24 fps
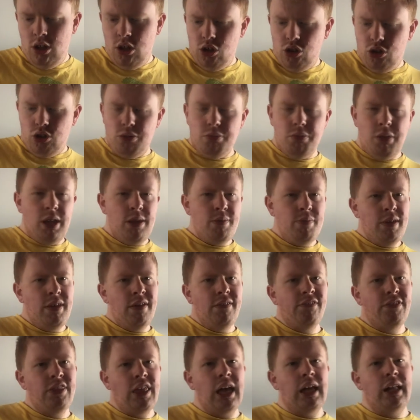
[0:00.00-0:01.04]
So maybe
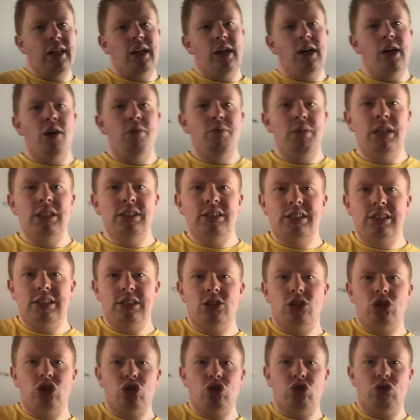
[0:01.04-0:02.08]
if that comment
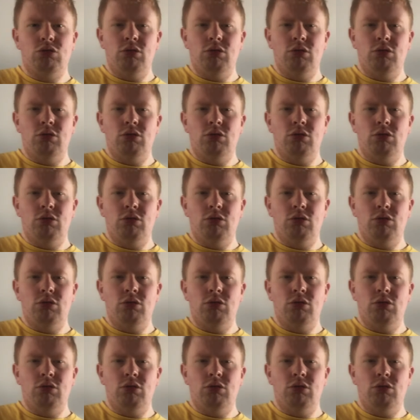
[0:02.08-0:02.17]
is